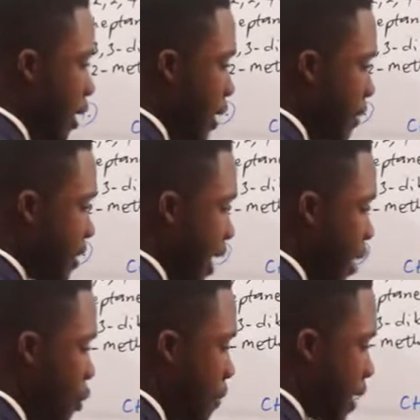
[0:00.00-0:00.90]
A methyl
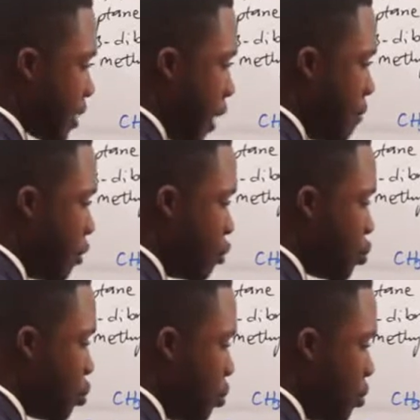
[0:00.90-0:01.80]
group at carbon
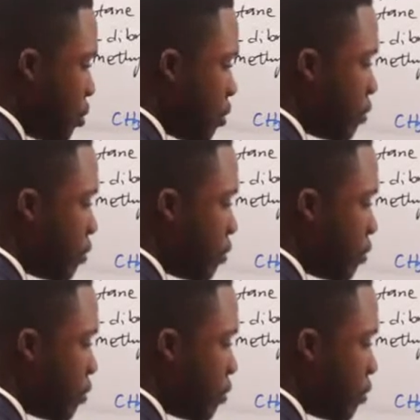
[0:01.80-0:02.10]
2.